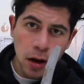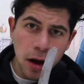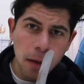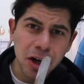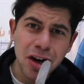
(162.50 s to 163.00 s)

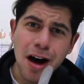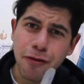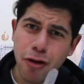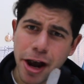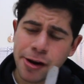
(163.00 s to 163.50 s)
I'm like
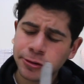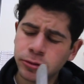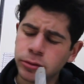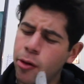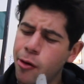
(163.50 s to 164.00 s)
halfway,
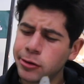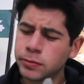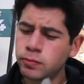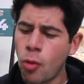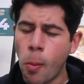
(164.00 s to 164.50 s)

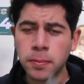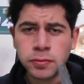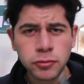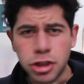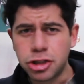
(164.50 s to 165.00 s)

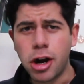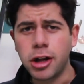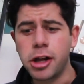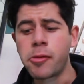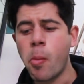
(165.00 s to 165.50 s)

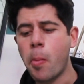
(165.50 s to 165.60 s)
struggling.